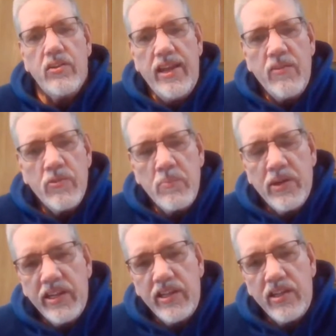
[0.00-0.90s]

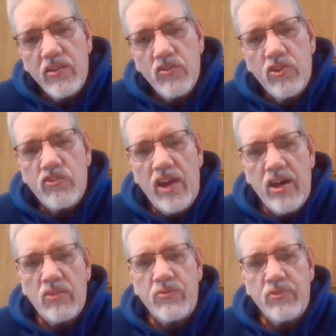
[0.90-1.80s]
Everybody looks
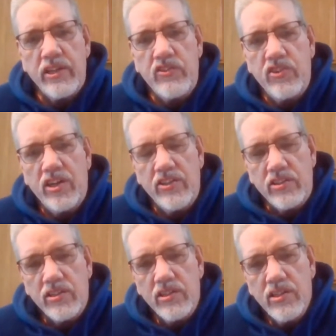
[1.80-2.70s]
out for each
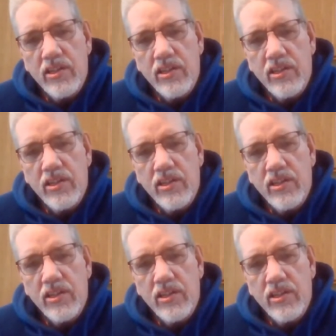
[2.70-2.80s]
other.